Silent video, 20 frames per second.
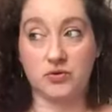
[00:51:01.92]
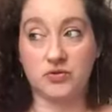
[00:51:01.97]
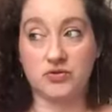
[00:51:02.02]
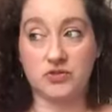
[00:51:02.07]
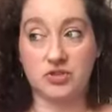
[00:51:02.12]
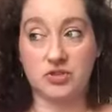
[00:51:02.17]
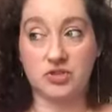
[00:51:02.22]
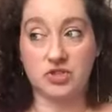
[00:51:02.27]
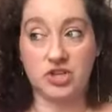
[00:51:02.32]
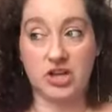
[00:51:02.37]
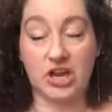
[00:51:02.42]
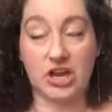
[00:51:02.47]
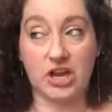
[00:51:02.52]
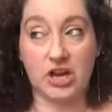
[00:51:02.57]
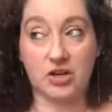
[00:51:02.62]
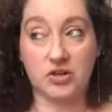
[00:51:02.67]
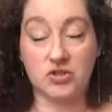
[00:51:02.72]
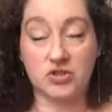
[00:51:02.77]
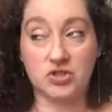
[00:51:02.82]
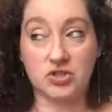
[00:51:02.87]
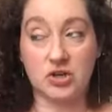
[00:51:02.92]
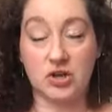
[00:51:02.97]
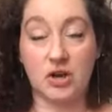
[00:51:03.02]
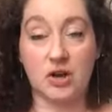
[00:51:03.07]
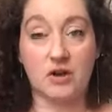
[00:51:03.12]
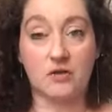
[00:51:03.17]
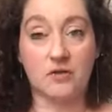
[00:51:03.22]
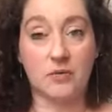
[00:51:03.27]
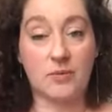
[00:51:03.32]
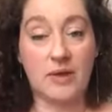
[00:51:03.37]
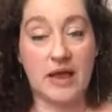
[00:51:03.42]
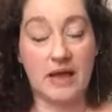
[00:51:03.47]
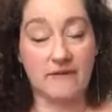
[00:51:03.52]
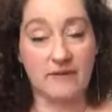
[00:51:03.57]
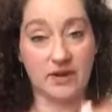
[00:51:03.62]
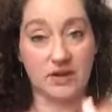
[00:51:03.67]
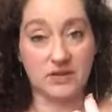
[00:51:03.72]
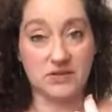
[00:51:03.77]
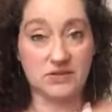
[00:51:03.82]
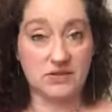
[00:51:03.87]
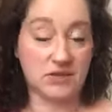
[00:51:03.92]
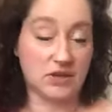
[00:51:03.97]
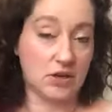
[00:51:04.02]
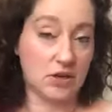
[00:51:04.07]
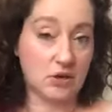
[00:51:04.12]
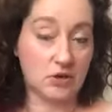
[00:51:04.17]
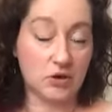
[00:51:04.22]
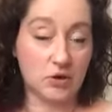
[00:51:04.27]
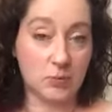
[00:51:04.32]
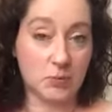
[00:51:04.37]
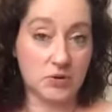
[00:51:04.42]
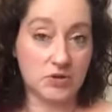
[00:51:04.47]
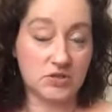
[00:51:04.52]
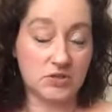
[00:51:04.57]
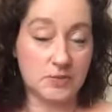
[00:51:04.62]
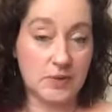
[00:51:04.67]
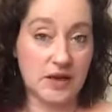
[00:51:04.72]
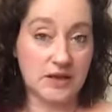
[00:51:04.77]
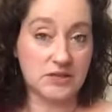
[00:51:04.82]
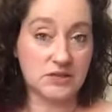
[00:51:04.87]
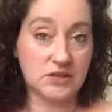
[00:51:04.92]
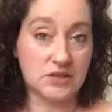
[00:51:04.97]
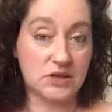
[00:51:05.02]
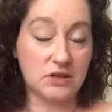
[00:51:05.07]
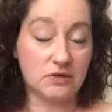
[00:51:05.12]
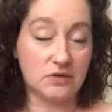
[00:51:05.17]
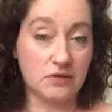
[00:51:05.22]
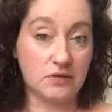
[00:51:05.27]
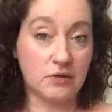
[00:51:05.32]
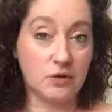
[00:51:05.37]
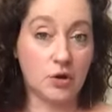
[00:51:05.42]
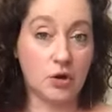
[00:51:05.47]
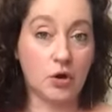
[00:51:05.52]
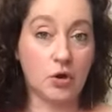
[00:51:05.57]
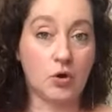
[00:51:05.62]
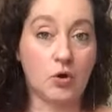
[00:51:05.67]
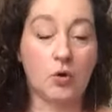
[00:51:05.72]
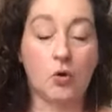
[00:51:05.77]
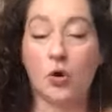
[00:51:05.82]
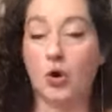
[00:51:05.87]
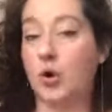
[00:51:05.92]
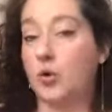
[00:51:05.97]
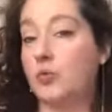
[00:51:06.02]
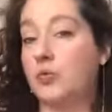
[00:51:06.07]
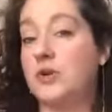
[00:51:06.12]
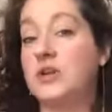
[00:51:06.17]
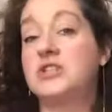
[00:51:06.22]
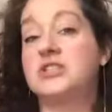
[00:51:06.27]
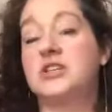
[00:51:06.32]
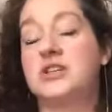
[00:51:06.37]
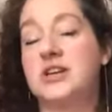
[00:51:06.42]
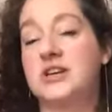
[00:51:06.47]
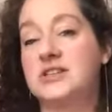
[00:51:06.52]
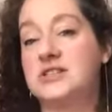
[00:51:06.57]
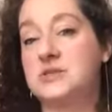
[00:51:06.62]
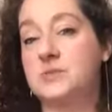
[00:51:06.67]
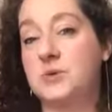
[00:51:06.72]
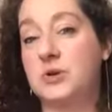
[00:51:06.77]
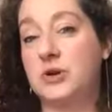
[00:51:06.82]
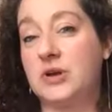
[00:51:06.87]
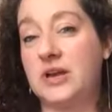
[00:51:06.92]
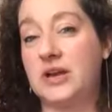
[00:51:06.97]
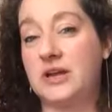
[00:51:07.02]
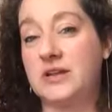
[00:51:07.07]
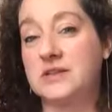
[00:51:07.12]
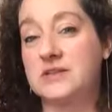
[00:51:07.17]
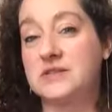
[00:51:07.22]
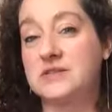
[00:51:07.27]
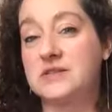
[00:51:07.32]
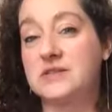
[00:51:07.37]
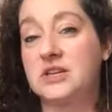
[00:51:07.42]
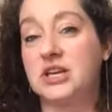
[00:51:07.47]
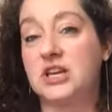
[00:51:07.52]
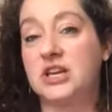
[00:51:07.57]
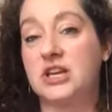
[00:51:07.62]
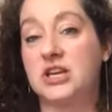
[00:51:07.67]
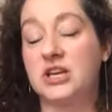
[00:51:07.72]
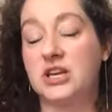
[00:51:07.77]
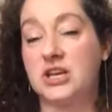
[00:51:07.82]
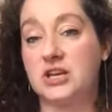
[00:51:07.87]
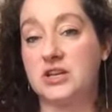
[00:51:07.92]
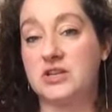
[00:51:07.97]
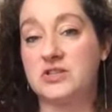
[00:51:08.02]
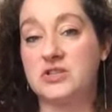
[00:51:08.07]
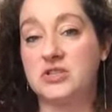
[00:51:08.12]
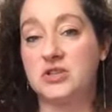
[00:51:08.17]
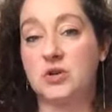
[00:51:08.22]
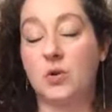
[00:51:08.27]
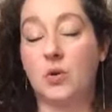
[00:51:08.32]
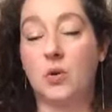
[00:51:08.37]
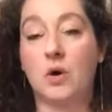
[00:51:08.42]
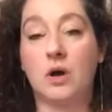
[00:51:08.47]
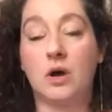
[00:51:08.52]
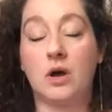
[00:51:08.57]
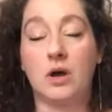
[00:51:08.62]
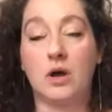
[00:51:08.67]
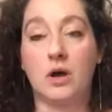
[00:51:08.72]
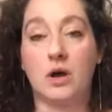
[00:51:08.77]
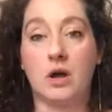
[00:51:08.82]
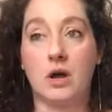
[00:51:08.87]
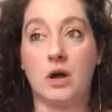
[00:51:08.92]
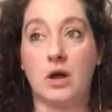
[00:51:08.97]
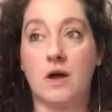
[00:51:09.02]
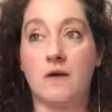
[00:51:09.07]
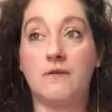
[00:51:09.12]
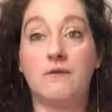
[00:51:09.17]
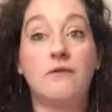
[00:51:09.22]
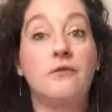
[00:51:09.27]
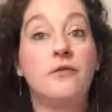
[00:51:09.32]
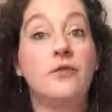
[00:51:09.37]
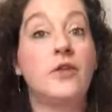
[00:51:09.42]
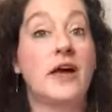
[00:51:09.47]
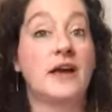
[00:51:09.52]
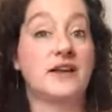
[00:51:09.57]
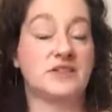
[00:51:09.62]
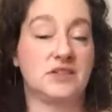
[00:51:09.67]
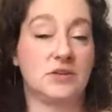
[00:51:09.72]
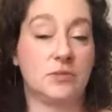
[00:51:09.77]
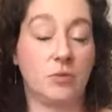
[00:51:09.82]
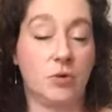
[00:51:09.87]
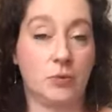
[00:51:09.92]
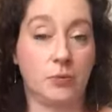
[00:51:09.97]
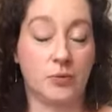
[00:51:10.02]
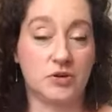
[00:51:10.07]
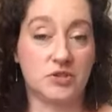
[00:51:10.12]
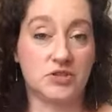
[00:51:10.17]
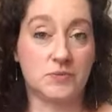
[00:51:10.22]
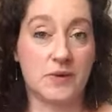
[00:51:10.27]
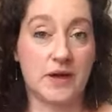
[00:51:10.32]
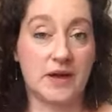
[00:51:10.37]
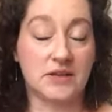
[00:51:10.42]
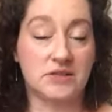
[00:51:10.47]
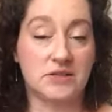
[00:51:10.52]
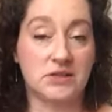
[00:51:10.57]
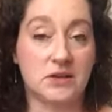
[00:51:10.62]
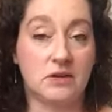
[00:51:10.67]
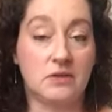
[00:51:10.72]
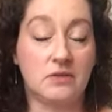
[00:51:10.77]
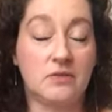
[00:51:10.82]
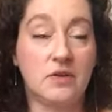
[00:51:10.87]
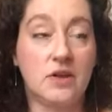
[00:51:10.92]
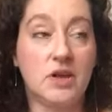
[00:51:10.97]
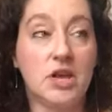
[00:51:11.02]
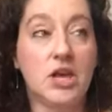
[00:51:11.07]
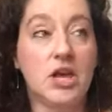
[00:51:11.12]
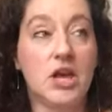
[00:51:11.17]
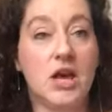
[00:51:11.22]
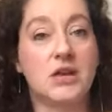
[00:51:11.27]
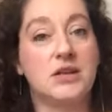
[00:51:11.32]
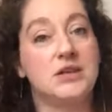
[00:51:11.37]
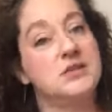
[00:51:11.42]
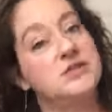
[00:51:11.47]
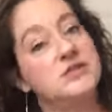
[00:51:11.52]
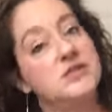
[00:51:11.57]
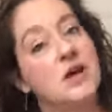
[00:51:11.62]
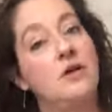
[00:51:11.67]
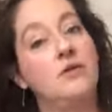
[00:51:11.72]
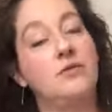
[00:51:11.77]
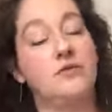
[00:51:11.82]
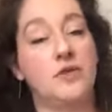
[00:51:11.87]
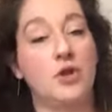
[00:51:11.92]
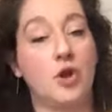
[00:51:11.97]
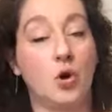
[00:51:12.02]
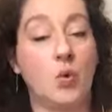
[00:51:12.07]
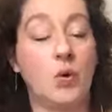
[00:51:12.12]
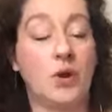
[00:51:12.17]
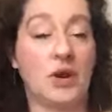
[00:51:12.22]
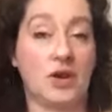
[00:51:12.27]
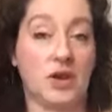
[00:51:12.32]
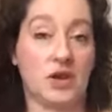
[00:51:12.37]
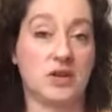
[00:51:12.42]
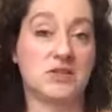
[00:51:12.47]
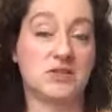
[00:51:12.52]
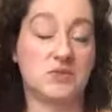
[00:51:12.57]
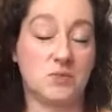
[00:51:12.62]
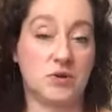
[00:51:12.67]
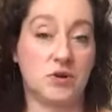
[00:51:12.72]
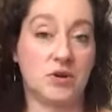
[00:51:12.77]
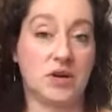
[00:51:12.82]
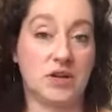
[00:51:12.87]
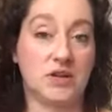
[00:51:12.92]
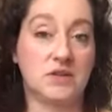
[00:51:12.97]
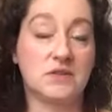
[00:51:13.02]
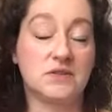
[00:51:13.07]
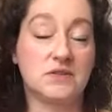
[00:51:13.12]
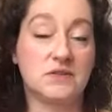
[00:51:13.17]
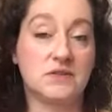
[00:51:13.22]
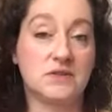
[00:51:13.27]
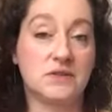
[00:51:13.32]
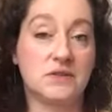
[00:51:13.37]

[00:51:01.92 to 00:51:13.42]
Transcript: to change from having a singular perspective or a rigid experience into a flexible perspective and a self-knowing experience.